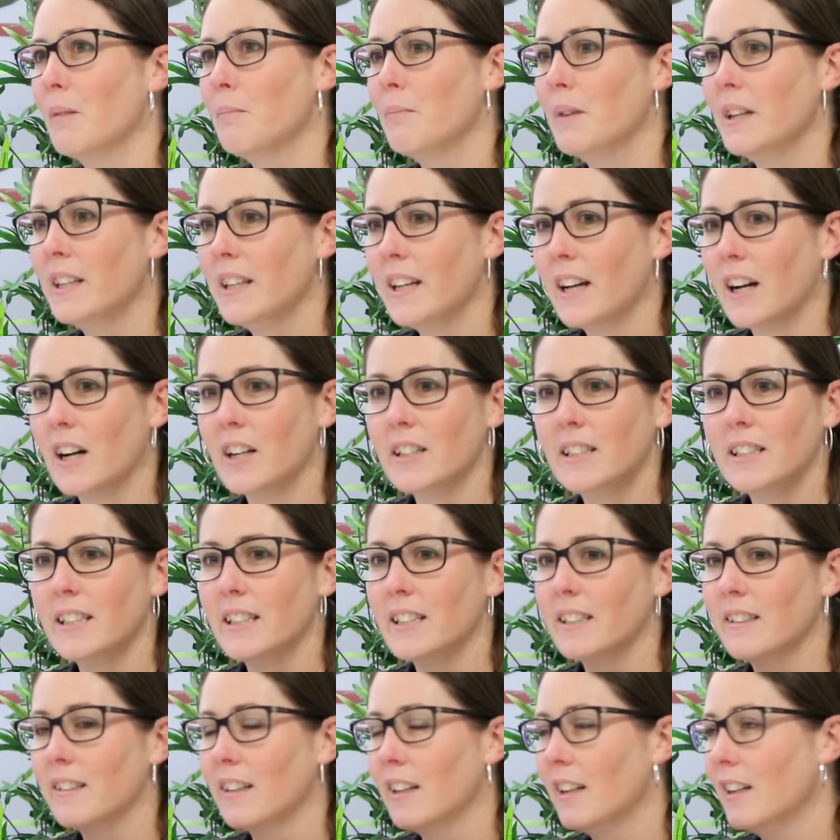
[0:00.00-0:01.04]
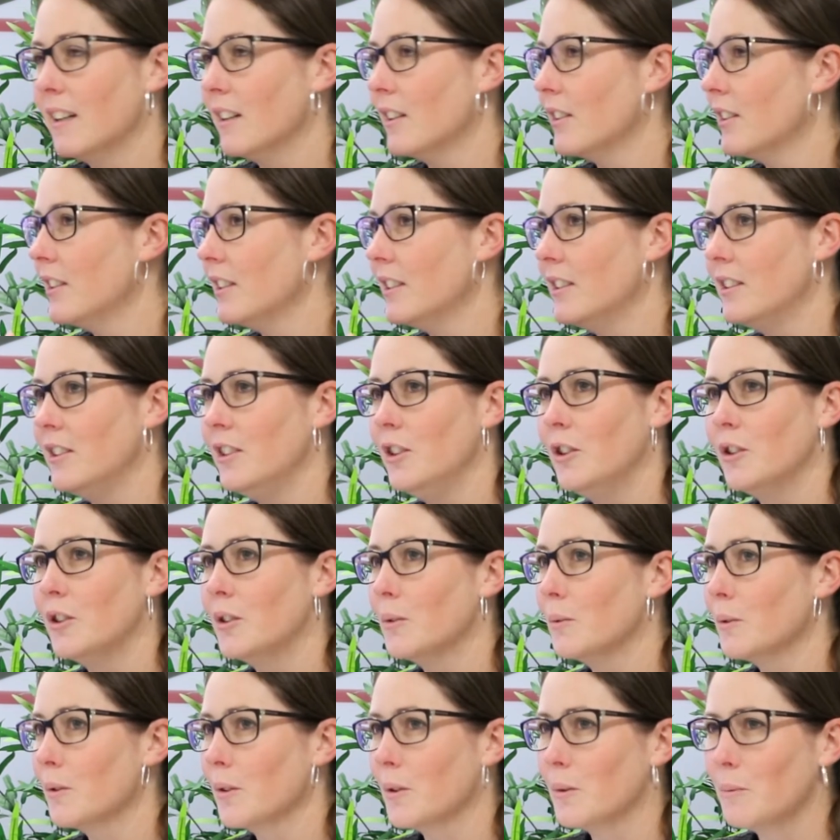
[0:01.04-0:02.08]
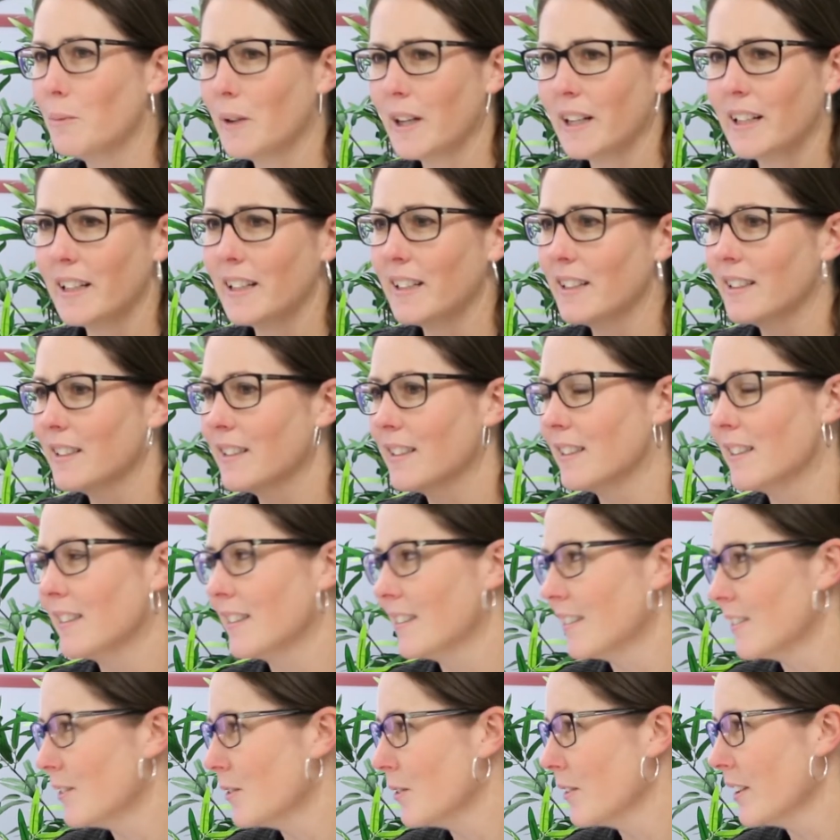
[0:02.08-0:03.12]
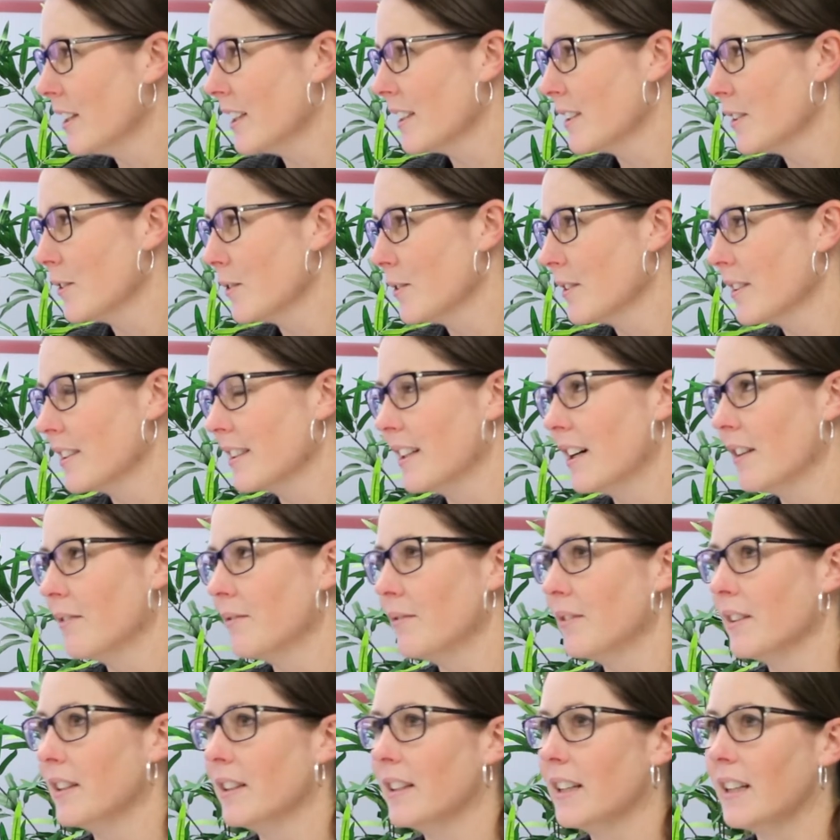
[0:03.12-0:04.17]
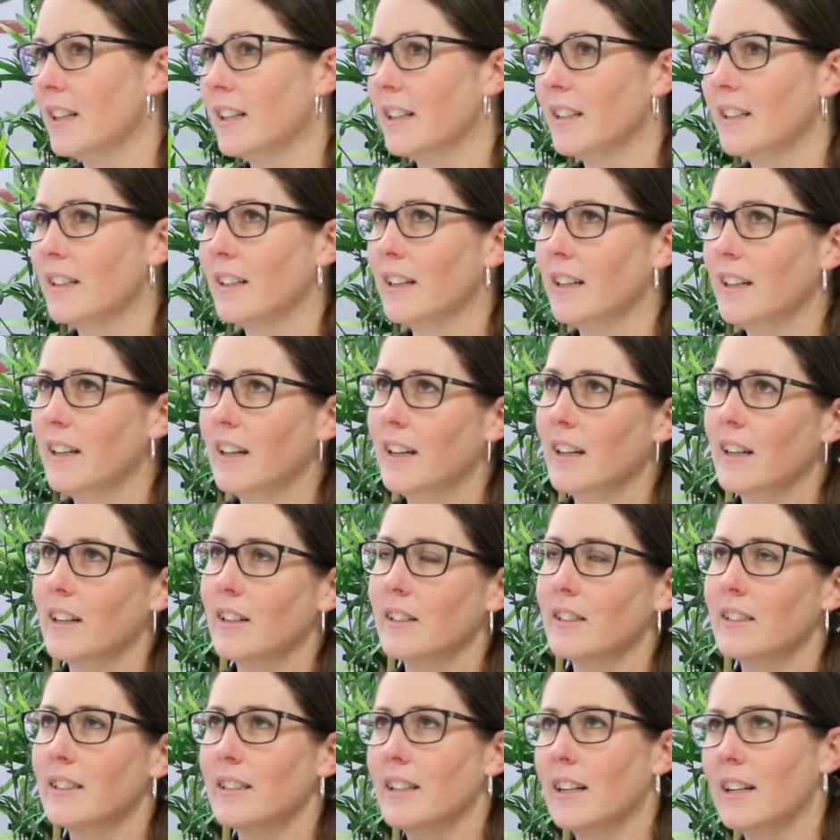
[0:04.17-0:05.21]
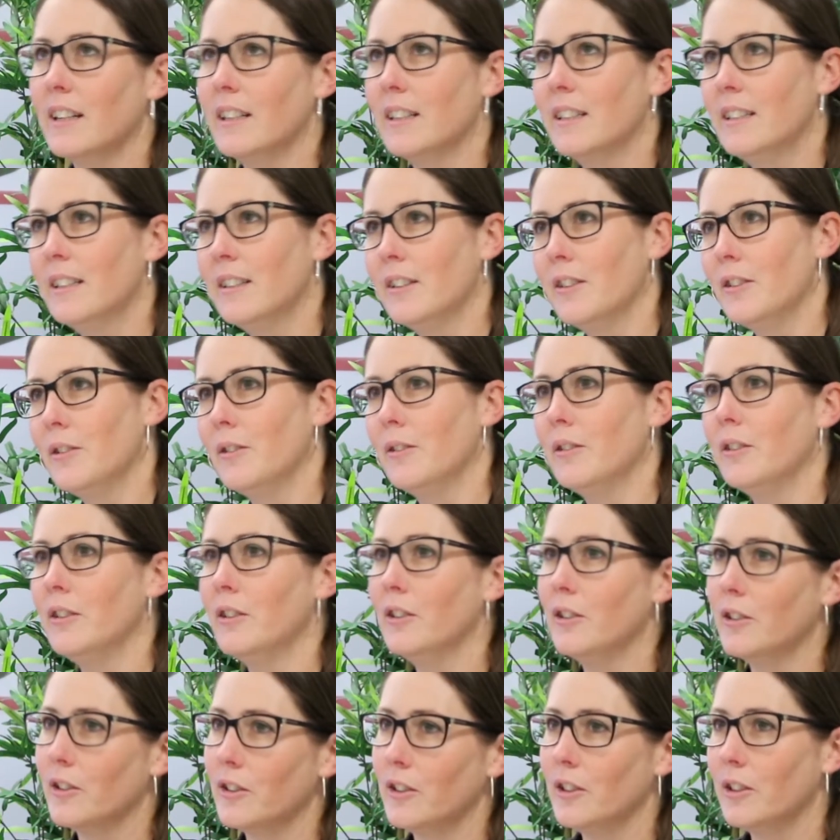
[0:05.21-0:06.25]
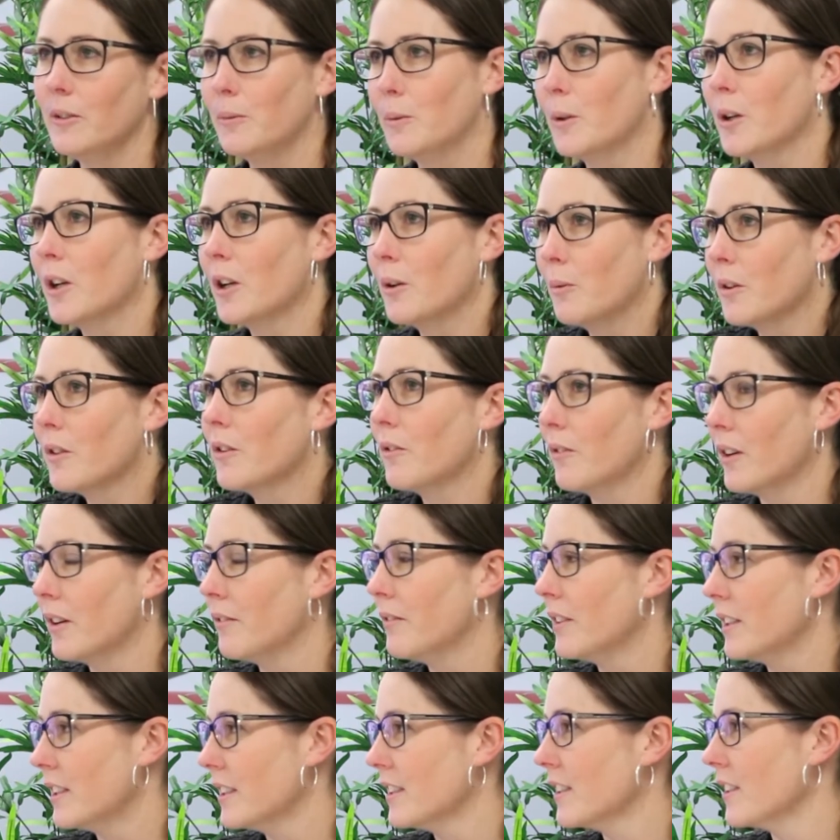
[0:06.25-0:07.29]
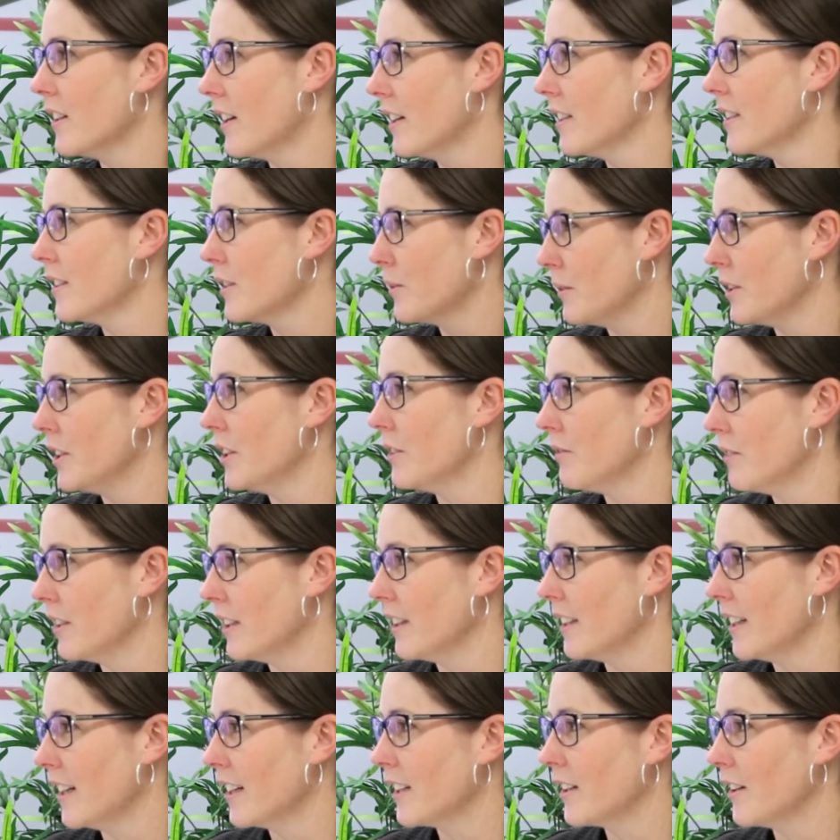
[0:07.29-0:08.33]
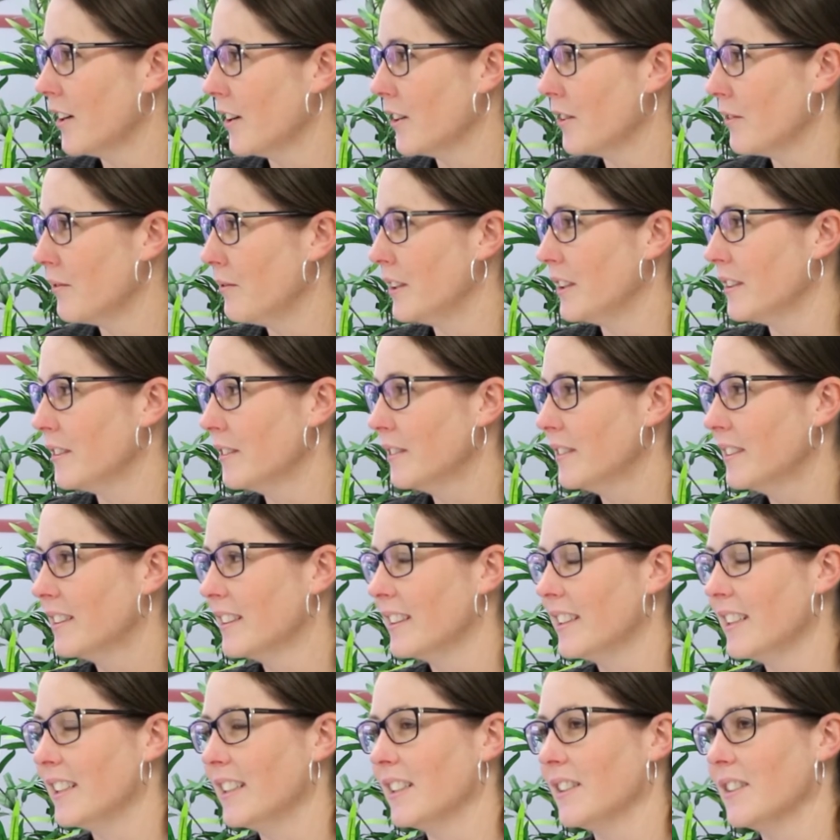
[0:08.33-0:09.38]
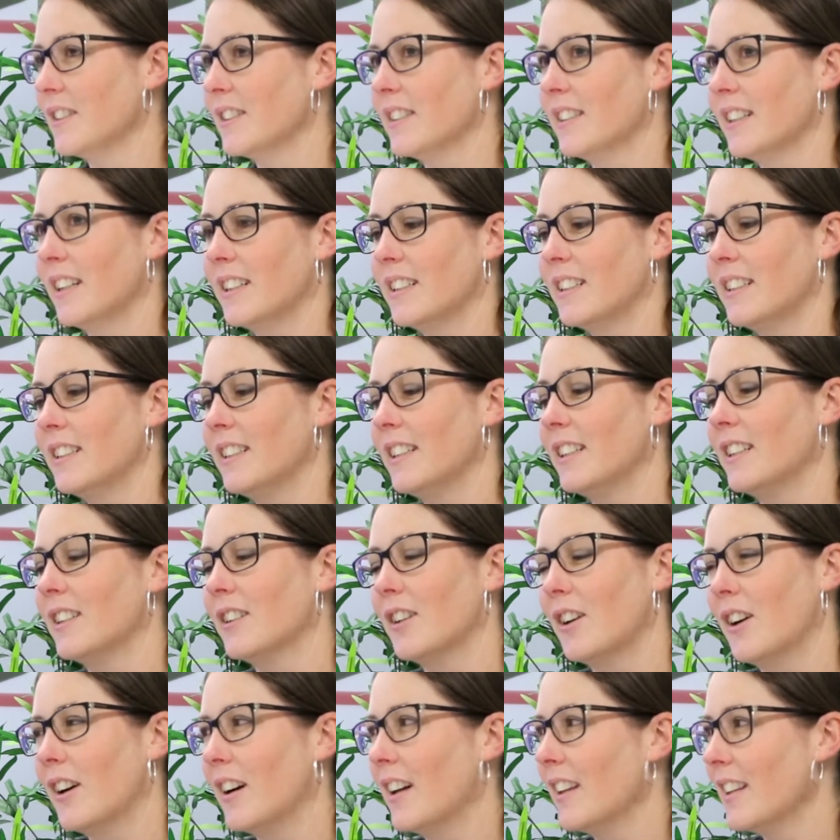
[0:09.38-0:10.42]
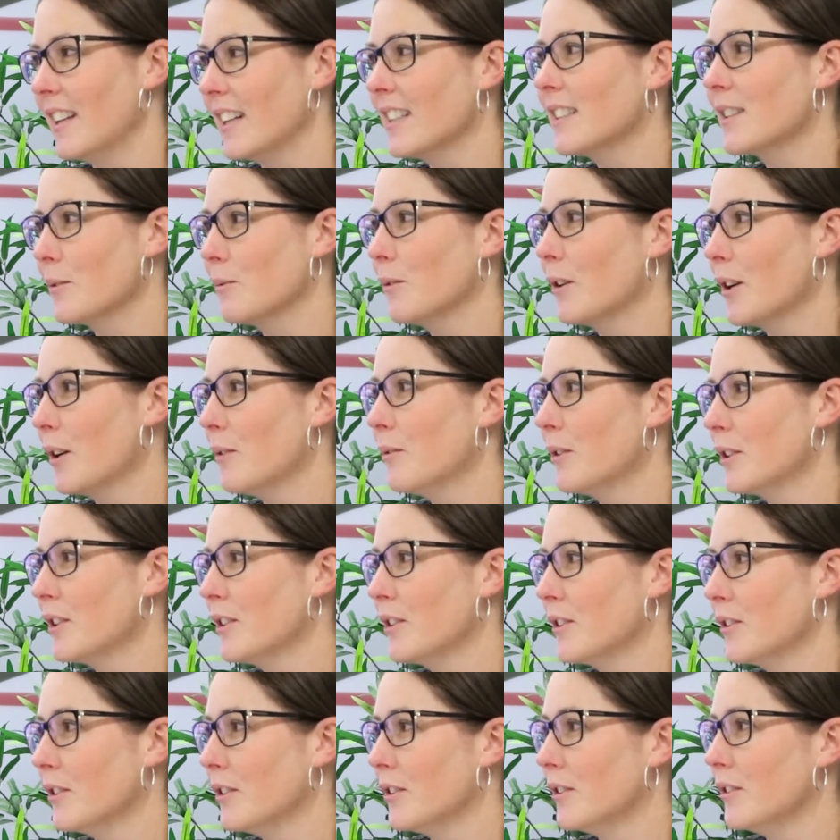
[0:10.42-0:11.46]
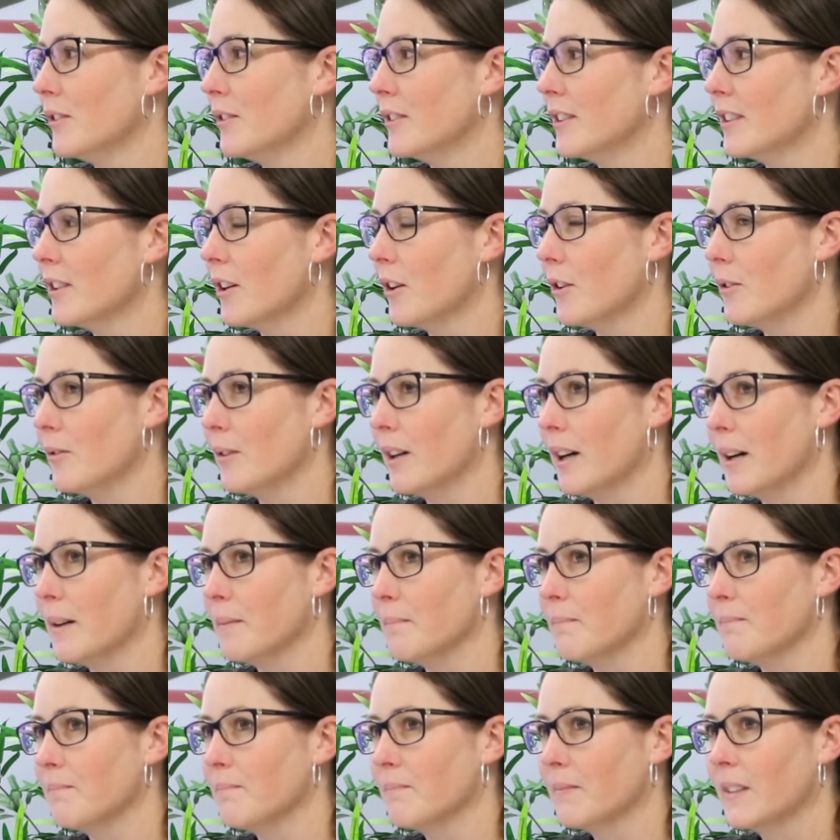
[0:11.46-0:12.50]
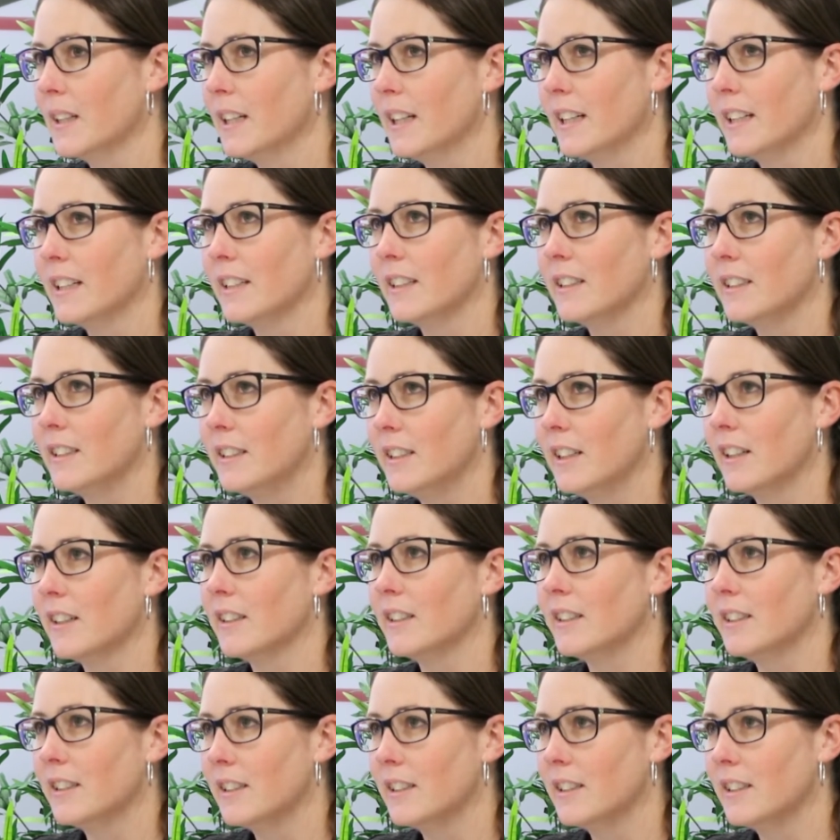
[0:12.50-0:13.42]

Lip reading: But yeah, I did the usual, the weddings and all that sort of stuff. And then I started to, you work with graphic designers when you're in that kind of field. And I started to think, nah, that's what I want to do. Yeah. So I